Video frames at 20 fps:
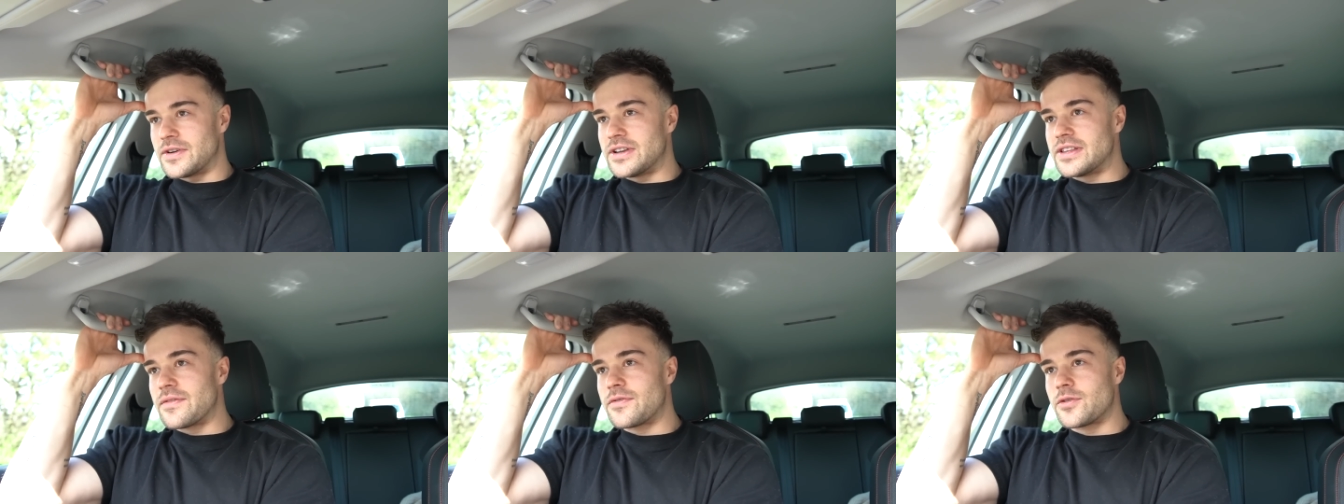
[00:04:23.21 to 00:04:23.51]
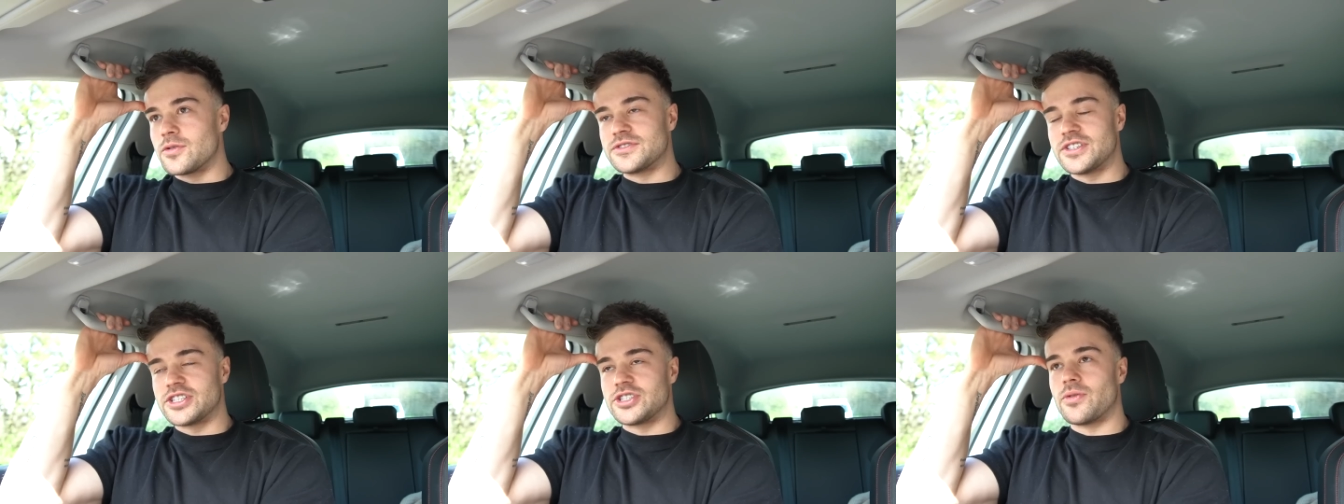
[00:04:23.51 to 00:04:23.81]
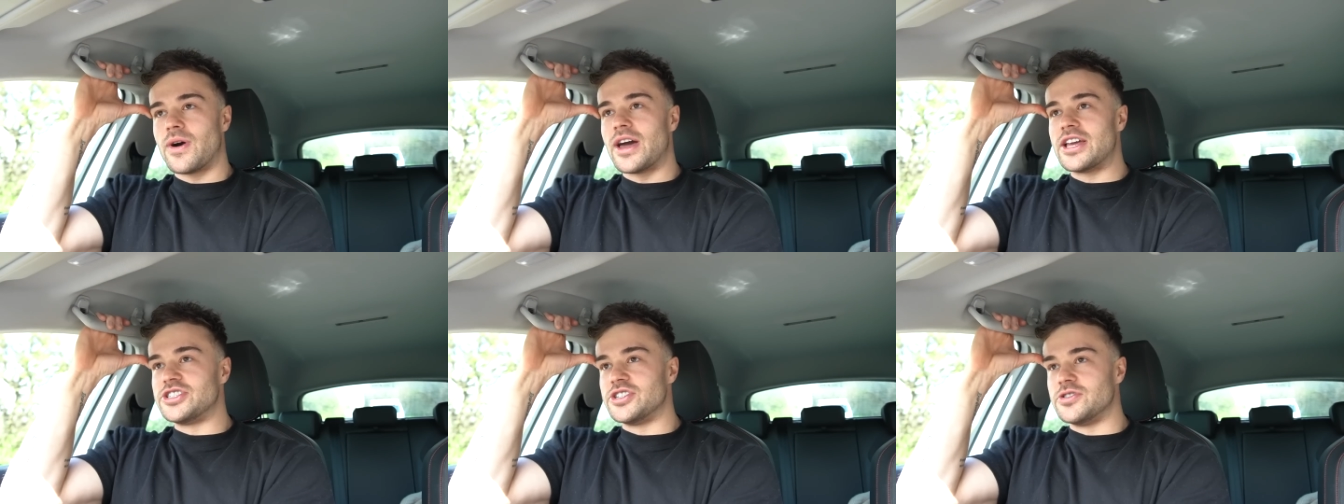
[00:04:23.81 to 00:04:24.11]
in a difficult
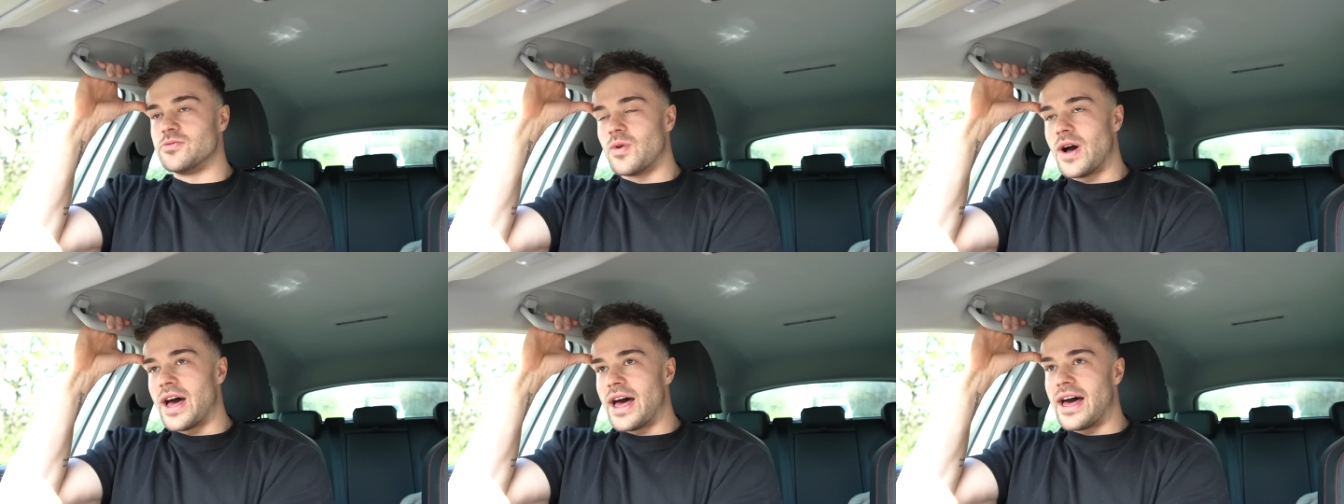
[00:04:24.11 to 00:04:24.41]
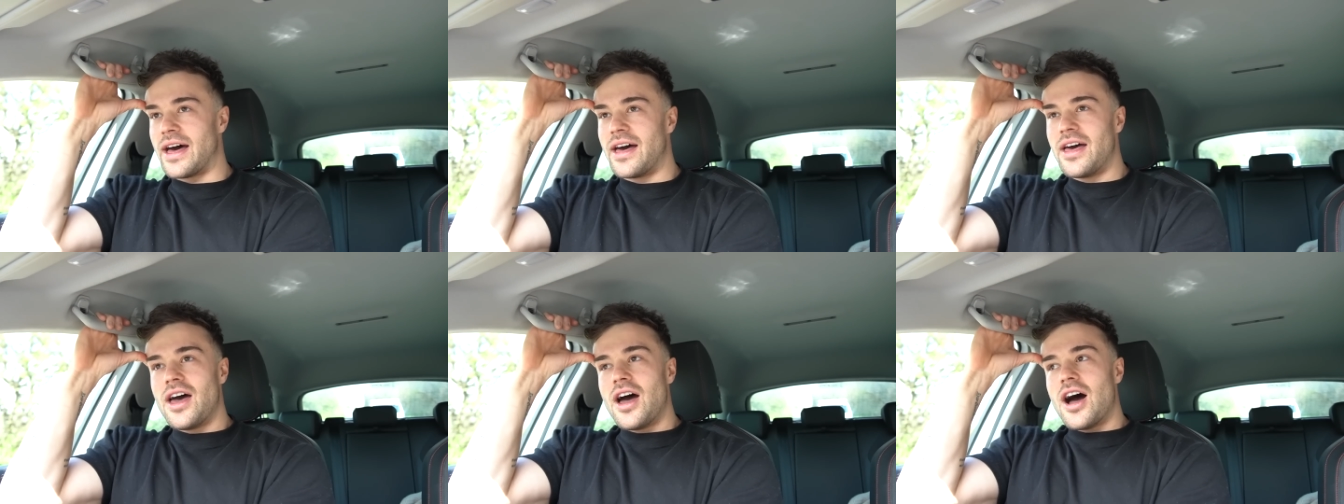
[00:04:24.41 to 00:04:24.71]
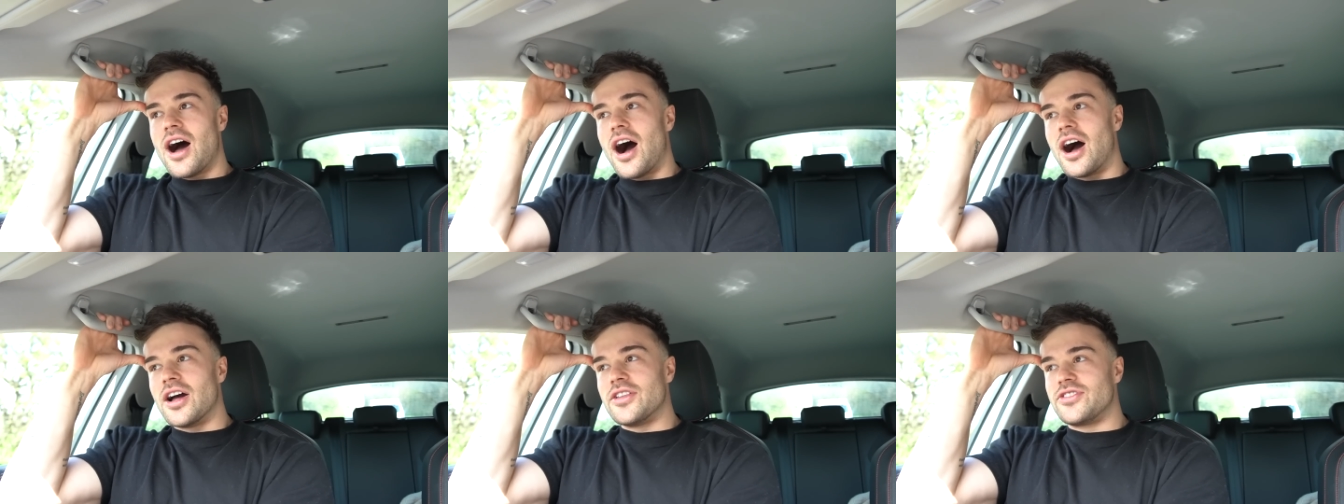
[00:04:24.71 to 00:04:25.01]
situation where
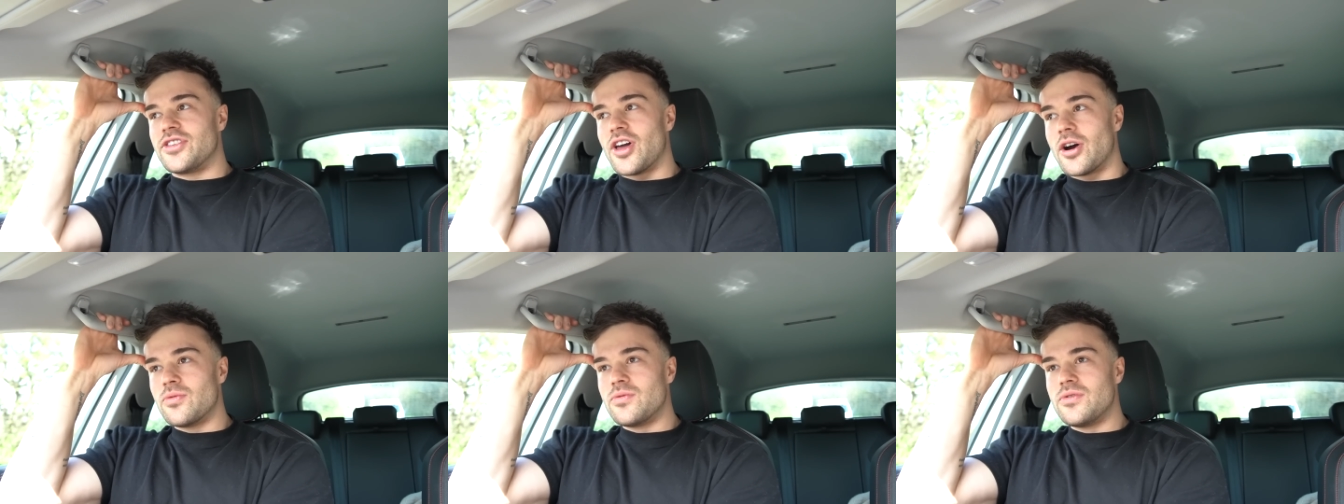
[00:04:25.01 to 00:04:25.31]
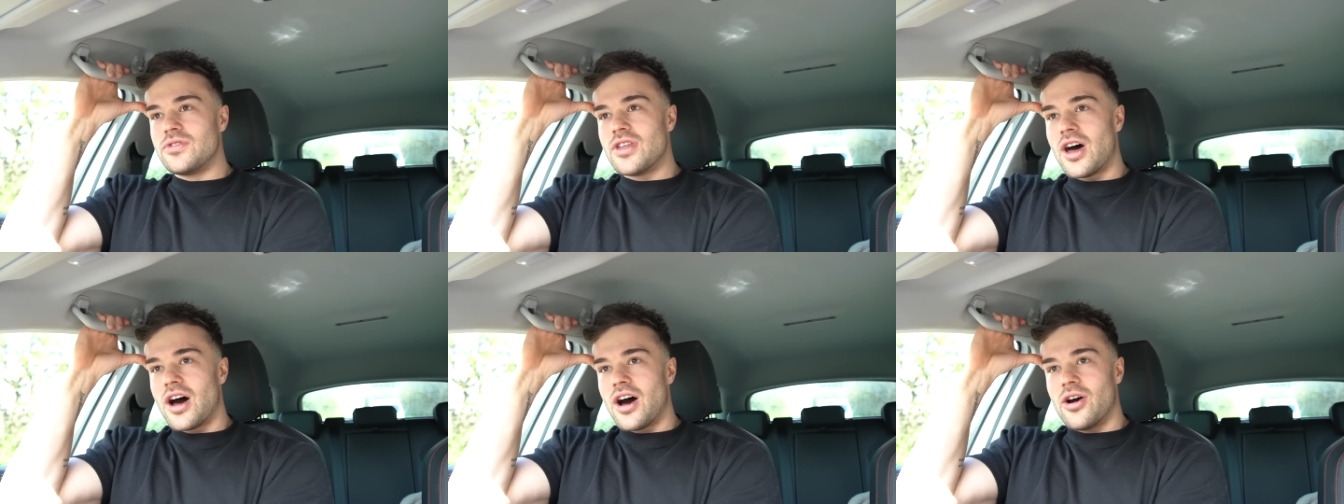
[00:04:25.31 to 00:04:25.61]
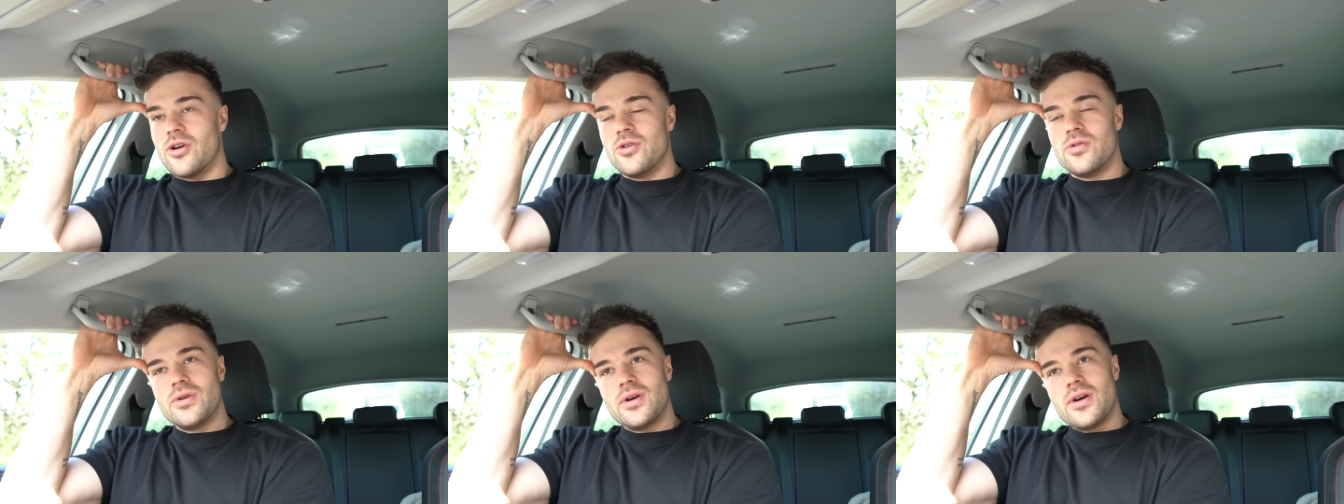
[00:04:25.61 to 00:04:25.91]
I don't
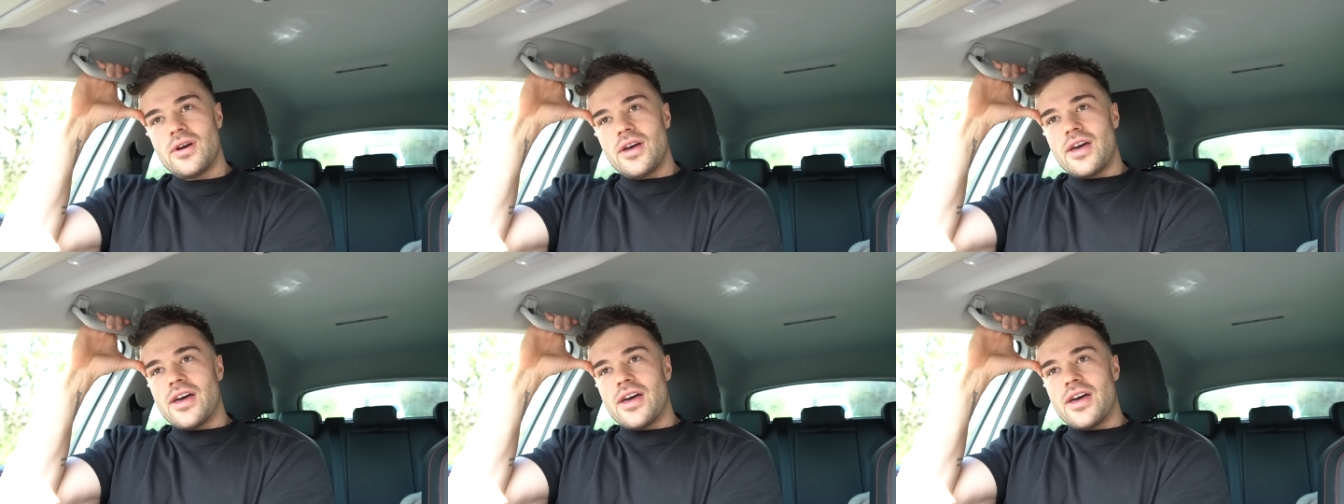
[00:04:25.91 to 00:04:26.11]
know